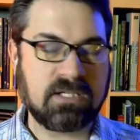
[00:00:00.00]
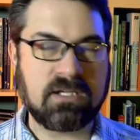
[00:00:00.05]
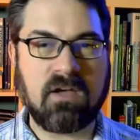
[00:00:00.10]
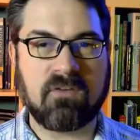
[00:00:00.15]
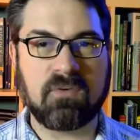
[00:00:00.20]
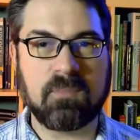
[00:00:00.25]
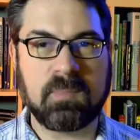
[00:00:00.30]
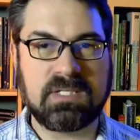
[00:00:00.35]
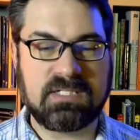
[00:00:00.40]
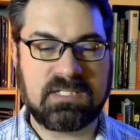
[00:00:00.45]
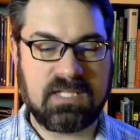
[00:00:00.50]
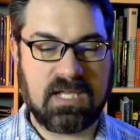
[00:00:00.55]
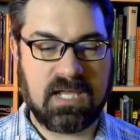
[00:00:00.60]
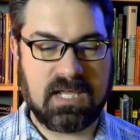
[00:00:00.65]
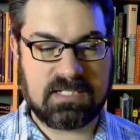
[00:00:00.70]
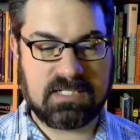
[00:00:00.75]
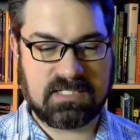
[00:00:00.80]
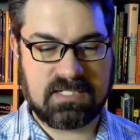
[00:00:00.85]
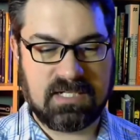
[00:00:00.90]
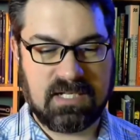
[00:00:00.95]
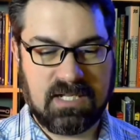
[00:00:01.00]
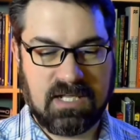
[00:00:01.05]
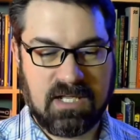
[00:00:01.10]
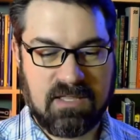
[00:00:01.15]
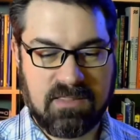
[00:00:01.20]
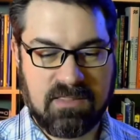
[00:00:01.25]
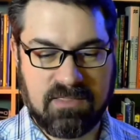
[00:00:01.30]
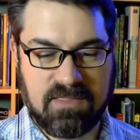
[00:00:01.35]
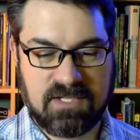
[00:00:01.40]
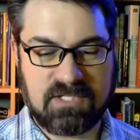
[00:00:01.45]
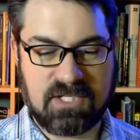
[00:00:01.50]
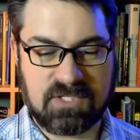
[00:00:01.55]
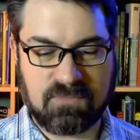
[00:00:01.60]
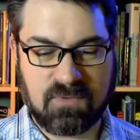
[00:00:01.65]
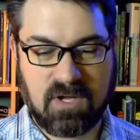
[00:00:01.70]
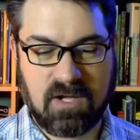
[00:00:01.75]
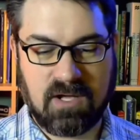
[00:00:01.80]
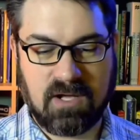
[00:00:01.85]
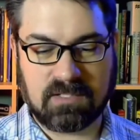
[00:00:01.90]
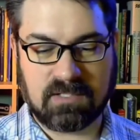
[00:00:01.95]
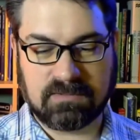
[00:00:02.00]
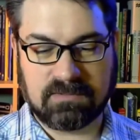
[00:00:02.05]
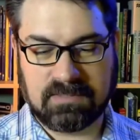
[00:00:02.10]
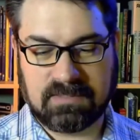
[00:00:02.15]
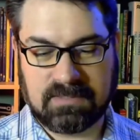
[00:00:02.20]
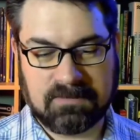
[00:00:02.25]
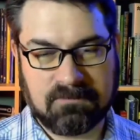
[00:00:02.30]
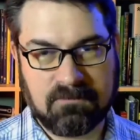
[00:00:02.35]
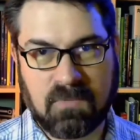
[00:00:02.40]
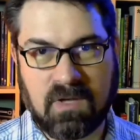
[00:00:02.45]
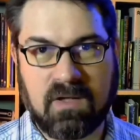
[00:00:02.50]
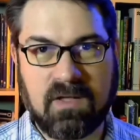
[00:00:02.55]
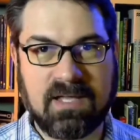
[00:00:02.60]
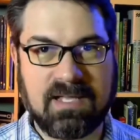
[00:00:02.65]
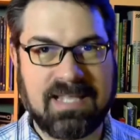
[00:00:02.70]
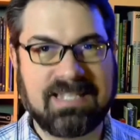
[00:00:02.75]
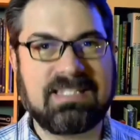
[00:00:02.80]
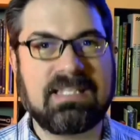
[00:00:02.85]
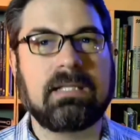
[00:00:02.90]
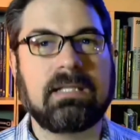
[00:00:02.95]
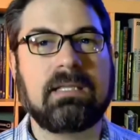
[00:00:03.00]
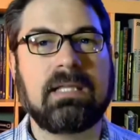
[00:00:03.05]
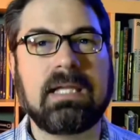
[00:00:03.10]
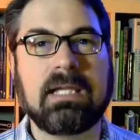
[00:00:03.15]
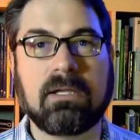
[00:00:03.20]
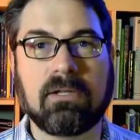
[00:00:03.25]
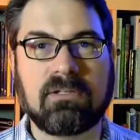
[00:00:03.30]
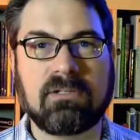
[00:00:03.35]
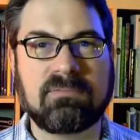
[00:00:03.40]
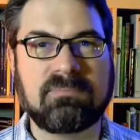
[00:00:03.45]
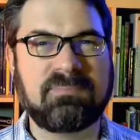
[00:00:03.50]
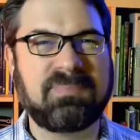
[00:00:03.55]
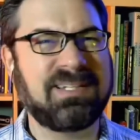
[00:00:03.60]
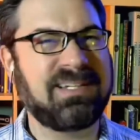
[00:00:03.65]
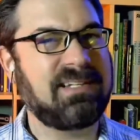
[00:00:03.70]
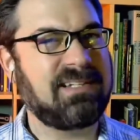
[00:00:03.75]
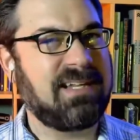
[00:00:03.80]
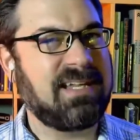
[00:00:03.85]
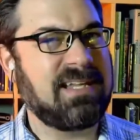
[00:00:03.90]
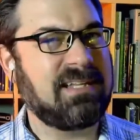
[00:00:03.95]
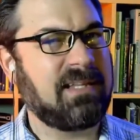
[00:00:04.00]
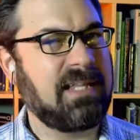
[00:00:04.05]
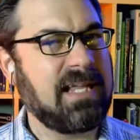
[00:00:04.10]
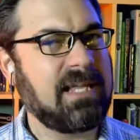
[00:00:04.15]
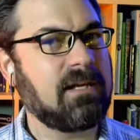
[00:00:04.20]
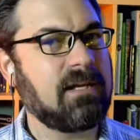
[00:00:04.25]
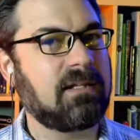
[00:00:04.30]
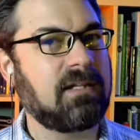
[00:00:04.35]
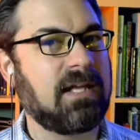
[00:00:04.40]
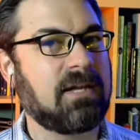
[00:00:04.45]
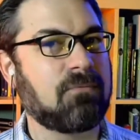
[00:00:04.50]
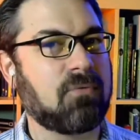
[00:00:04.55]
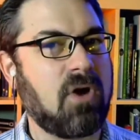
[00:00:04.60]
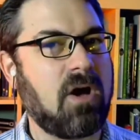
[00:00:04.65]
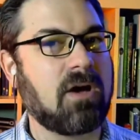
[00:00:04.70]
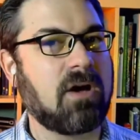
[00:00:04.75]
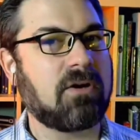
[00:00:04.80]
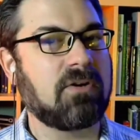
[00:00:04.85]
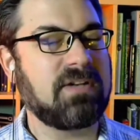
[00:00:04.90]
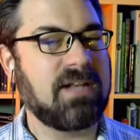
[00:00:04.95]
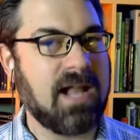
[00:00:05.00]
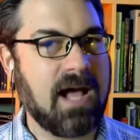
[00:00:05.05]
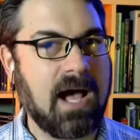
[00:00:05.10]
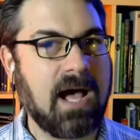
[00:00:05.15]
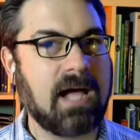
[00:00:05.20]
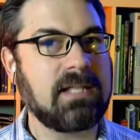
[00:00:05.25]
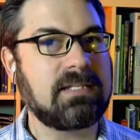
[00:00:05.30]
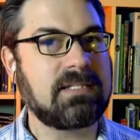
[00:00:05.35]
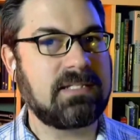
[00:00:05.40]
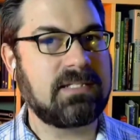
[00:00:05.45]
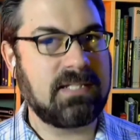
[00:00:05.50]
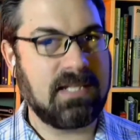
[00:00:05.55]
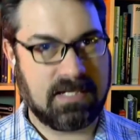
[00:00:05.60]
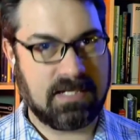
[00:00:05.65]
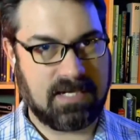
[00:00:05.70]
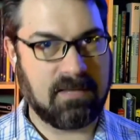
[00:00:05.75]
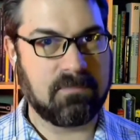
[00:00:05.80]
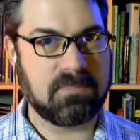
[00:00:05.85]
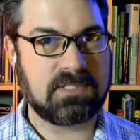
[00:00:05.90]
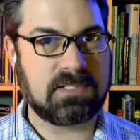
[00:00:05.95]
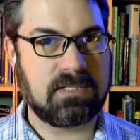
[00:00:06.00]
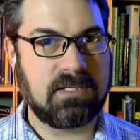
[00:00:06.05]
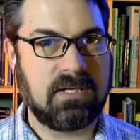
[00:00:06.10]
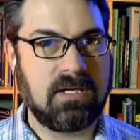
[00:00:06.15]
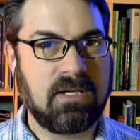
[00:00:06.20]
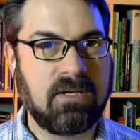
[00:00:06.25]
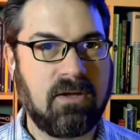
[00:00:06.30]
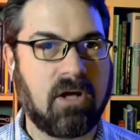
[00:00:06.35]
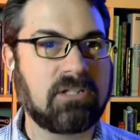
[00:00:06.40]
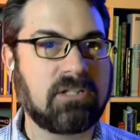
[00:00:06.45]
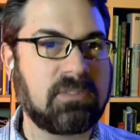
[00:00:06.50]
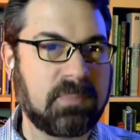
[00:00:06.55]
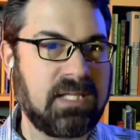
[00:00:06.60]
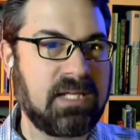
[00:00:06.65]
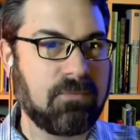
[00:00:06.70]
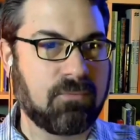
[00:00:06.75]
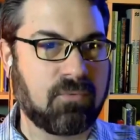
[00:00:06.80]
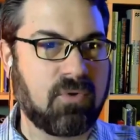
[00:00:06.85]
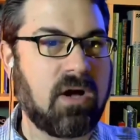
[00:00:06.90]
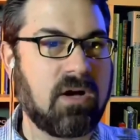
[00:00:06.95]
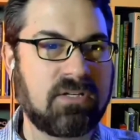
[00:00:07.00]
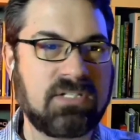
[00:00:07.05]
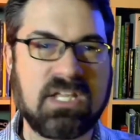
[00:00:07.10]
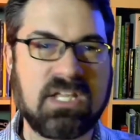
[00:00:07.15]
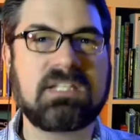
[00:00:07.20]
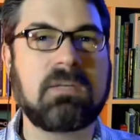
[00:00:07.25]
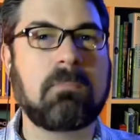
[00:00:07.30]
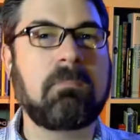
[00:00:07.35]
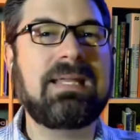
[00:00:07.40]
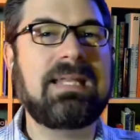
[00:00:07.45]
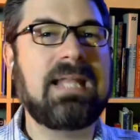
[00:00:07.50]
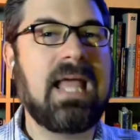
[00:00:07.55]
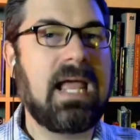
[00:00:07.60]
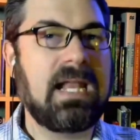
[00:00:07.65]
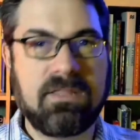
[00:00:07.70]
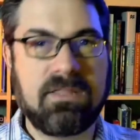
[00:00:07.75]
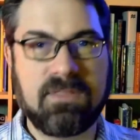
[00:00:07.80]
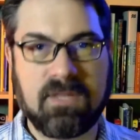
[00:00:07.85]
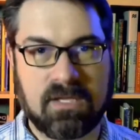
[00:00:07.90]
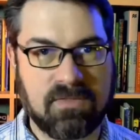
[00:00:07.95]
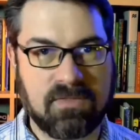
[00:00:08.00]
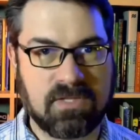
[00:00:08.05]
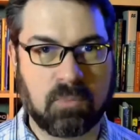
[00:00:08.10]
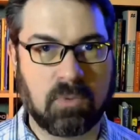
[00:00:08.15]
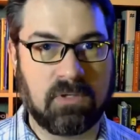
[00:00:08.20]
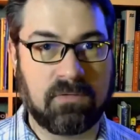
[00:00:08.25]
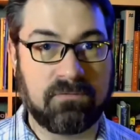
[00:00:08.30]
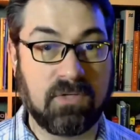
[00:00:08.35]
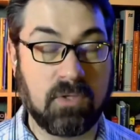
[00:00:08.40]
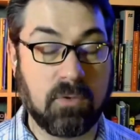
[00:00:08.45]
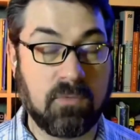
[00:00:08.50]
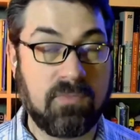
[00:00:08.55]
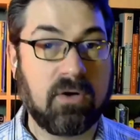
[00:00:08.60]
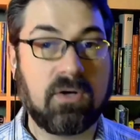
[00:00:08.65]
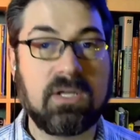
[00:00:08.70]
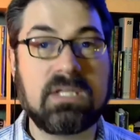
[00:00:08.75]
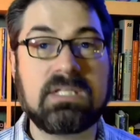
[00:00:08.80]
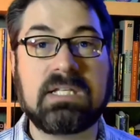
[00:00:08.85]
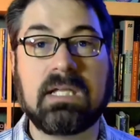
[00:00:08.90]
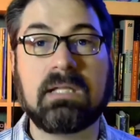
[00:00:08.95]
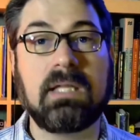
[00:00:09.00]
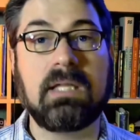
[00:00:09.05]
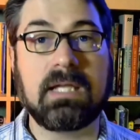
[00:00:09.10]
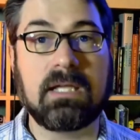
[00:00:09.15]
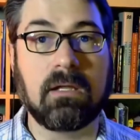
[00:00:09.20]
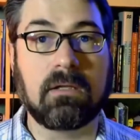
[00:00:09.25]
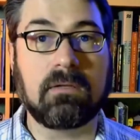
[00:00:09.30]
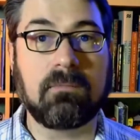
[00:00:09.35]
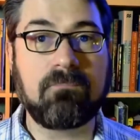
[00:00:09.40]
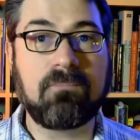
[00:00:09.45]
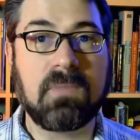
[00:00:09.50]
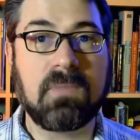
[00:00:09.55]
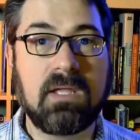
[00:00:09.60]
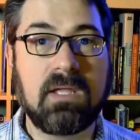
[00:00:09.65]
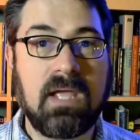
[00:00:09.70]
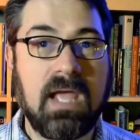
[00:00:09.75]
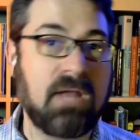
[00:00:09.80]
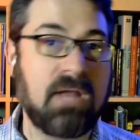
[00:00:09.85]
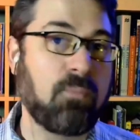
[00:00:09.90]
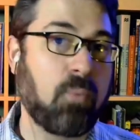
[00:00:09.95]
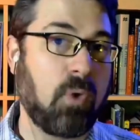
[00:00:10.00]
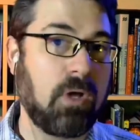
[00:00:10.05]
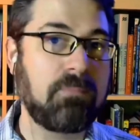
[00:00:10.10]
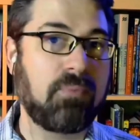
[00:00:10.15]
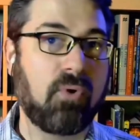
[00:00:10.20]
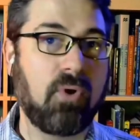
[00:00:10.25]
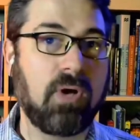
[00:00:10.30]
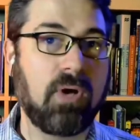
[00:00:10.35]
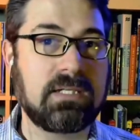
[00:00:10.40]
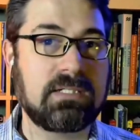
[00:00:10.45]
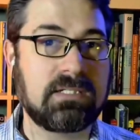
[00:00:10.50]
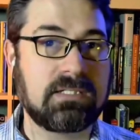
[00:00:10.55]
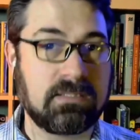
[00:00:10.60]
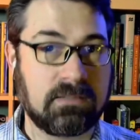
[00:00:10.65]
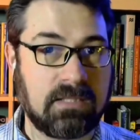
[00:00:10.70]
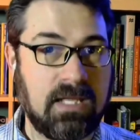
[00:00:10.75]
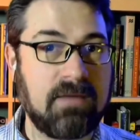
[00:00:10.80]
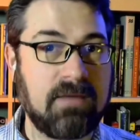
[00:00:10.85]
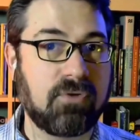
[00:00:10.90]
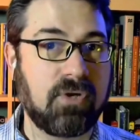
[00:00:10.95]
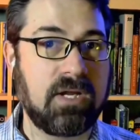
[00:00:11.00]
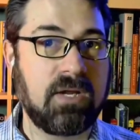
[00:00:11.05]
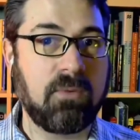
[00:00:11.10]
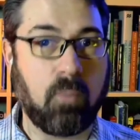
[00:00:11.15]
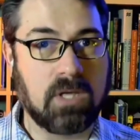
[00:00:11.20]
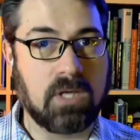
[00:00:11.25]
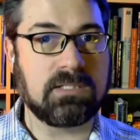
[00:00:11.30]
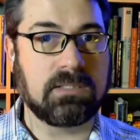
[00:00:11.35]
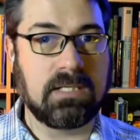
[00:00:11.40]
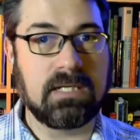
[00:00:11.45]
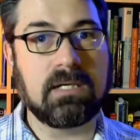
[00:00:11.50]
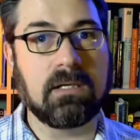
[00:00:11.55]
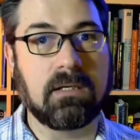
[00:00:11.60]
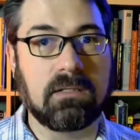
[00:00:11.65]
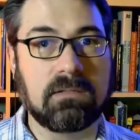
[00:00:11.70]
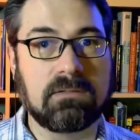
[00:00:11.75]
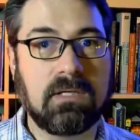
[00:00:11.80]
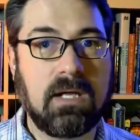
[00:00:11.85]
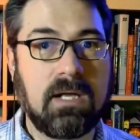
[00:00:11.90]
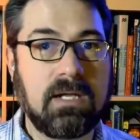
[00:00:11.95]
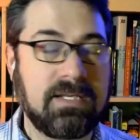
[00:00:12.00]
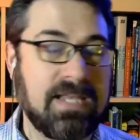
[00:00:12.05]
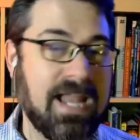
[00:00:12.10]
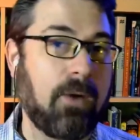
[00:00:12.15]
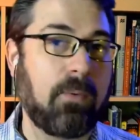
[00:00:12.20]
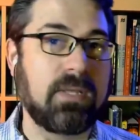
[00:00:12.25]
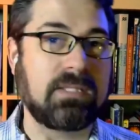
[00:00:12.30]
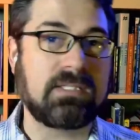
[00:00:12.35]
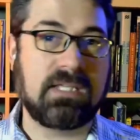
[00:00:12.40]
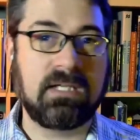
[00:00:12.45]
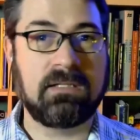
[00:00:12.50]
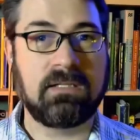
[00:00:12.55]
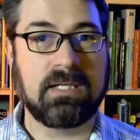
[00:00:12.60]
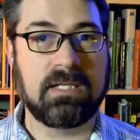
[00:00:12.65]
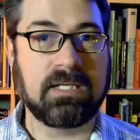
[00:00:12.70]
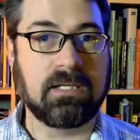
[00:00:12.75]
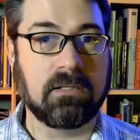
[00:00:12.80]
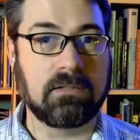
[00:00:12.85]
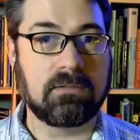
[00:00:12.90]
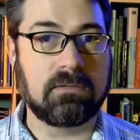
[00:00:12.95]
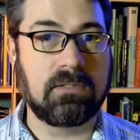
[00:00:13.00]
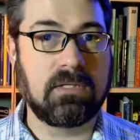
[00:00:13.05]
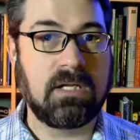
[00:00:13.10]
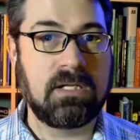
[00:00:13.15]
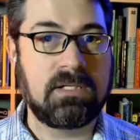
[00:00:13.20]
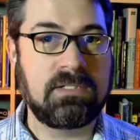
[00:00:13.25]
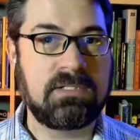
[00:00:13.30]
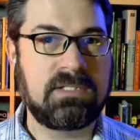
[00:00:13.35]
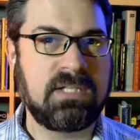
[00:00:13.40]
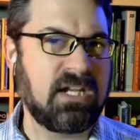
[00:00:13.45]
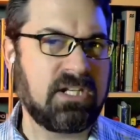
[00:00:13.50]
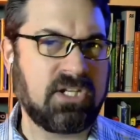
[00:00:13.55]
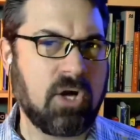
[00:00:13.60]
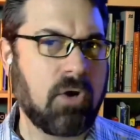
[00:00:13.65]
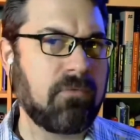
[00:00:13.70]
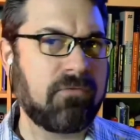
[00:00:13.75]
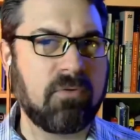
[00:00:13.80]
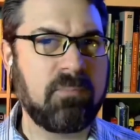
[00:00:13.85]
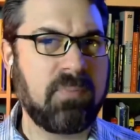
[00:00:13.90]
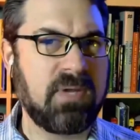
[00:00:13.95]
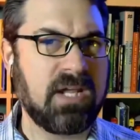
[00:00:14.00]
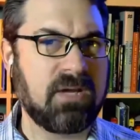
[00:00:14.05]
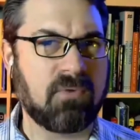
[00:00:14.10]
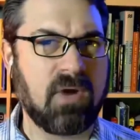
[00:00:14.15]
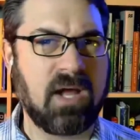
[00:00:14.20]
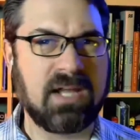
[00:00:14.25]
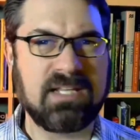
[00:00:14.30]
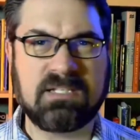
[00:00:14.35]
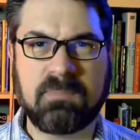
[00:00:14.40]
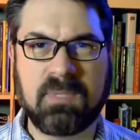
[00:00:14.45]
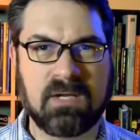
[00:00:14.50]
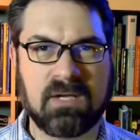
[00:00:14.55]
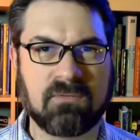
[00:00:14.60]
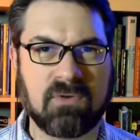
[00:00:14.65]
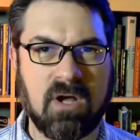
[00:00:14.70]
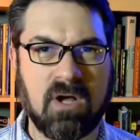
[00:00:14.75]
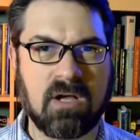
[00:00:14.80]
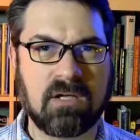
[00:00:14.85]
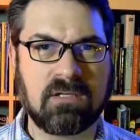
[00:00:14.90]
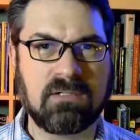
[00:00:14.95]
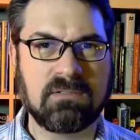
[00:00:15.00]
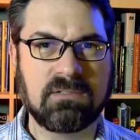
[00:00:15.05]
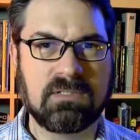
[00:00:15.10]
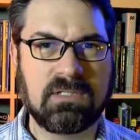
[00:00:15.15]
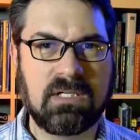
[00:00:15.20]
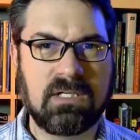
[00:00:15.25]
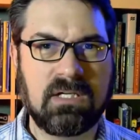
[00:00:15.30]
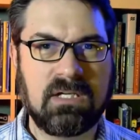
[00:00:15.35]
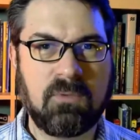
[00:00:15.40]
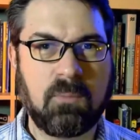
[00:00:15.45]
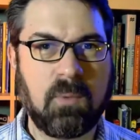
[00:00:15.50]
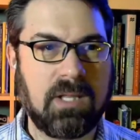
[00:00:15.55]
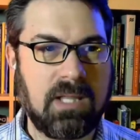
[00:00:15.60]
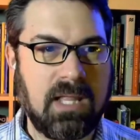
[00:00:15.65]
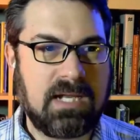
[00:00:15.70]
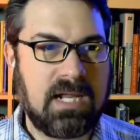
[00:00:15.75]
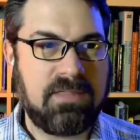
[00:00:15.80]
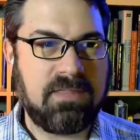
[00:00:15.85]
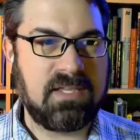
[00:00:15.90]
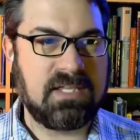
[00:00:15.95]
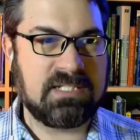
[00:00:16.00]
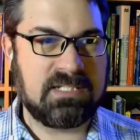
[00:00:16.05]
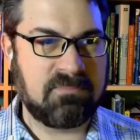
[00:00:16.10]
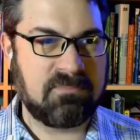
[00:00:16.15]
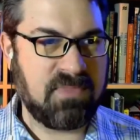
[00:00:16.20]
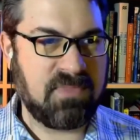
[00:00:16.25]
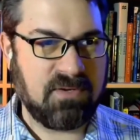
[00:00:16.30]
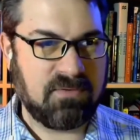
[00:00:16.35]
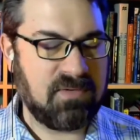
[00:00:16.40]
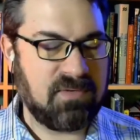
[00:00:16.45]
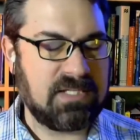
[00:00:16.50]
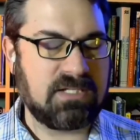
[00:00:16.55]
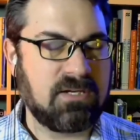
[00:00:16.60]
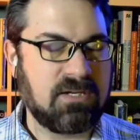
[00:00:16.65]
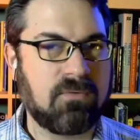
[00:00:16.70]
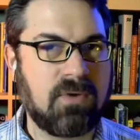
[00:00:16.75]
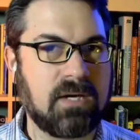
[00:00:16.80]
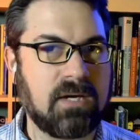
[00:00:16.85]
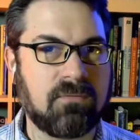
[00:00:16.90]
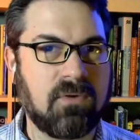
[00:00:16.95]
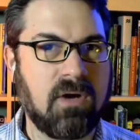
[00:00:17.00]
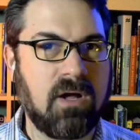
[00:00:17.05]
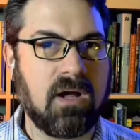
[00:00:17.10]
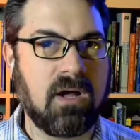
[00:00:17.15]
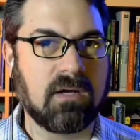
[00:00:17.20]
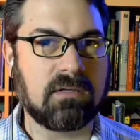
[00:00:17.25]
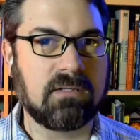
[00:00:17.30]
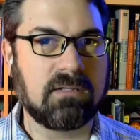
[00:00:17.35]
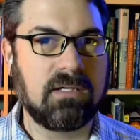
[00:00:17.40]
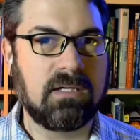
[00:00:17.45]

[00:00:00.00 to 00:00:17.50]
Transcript: the government says this is wrong, well, it's illegal. But illegal and wrong are not synonyms. Ultimately, wrong doesn't mean anything in this worldview. There is illegal. At one point, slavery was legal. Now it's illegal. Did it go from being right to being wrong? Well, on atheism, there is no right and wrong.